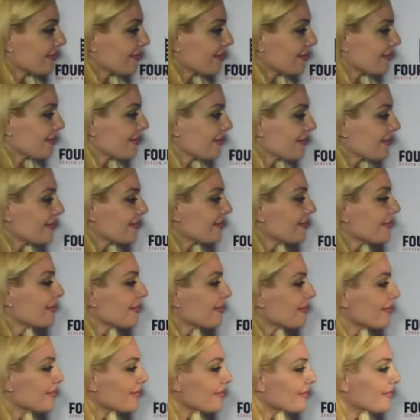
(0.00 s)

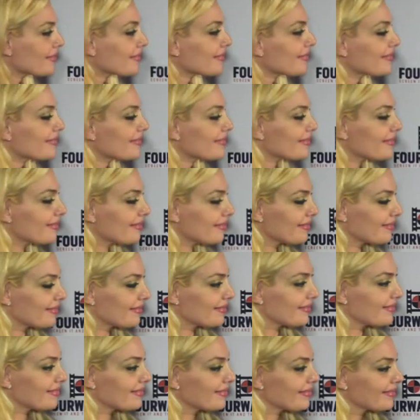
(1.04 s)

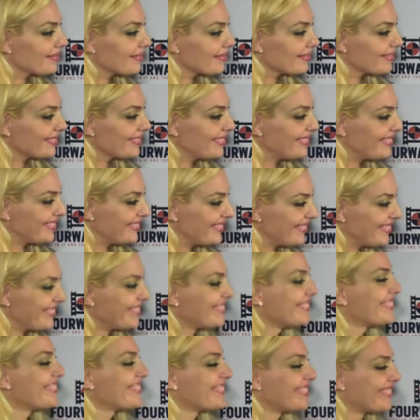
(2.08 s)

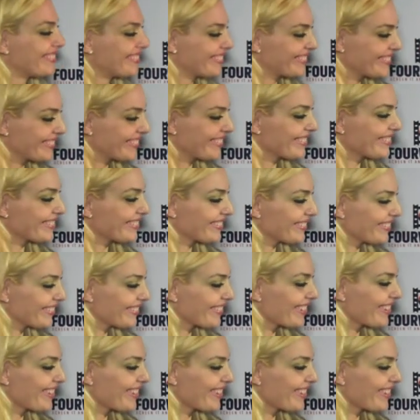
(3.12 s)
No words are spoken by the person on screen.